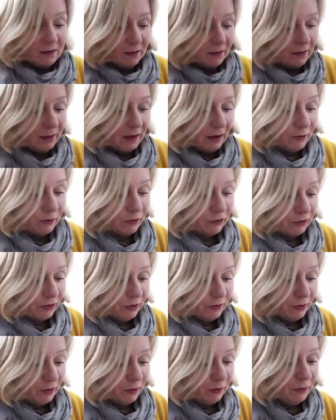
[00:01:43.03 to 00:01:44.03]
that I'll show
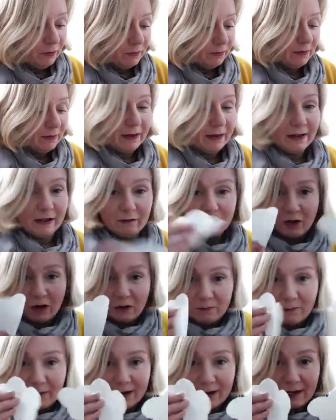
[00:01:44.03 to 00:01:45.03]
you, and I've
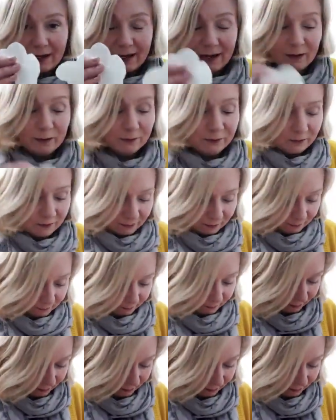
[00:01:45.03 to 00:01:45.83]
got my clouds.